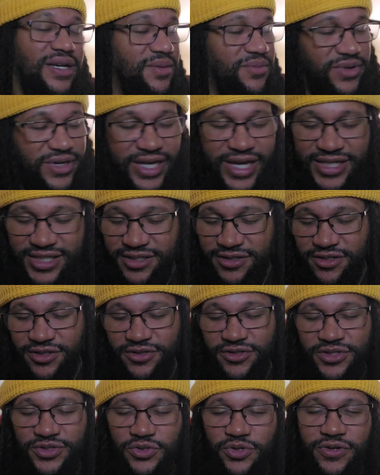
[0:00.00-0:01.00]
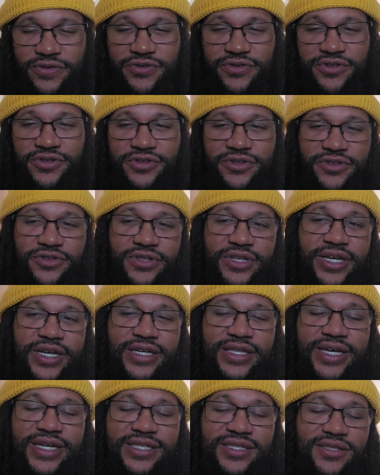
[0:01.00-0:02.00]
Well, that's another story for another
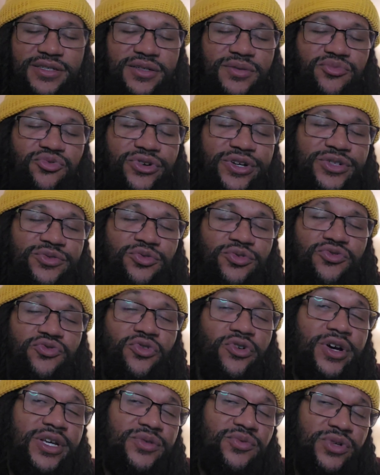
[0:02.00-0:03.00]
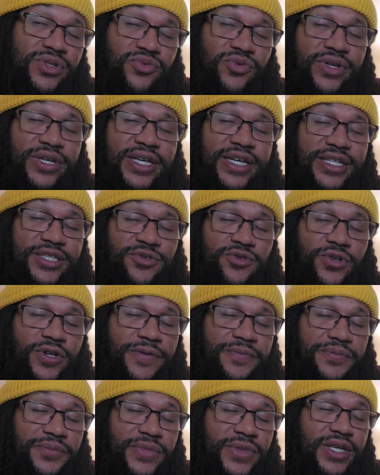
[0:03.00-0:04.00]
day. That's a bridge we'll cross once we get to
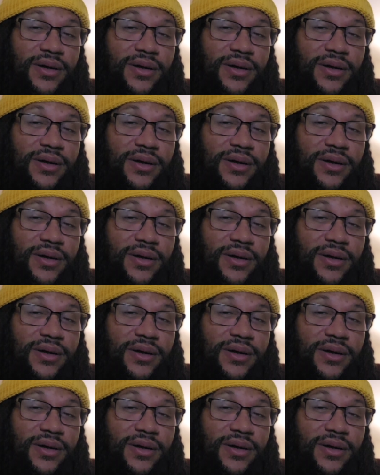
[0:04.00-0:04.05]
it.